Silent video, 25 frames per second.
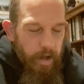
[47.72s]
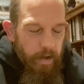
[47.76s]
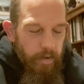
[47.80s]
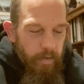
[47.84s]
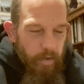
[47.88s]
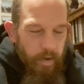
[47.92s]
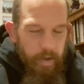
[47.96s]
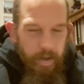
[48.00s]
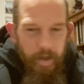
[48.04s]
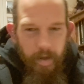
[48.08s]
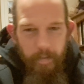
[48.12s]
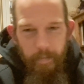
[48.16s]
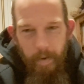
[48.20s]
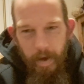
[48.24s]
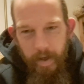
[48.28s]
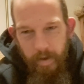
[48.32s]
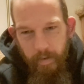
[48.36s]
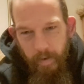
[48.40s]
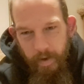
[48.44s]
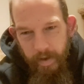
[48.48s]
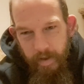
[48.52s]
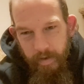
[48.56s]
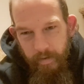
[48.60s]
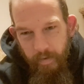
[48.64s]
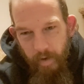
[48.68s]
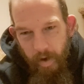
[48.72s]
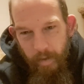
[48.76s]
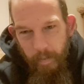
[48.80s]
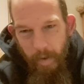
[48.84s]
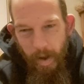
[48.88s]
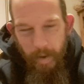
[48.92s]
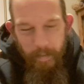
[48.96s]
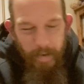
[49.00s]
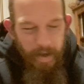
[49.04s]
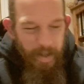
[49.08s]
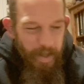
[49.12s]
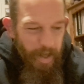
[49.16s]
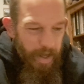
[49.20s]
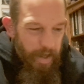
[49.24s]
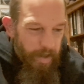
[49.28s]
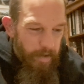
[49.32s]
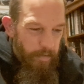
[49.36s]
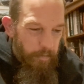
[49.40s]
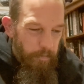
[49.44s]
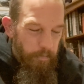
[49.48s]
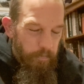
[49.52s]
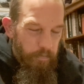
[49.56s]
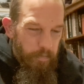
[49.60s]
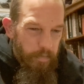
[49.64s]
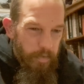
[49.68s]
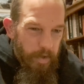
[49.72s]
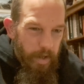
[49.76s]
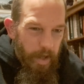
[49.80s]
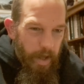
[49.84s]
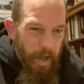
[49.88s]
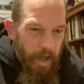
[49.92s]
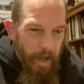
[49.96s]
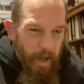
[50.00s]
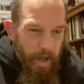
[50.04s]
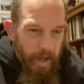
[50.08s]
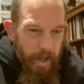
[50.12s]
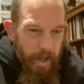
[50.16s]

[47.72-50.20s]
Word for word: what's the best way to describe it? I mean, he,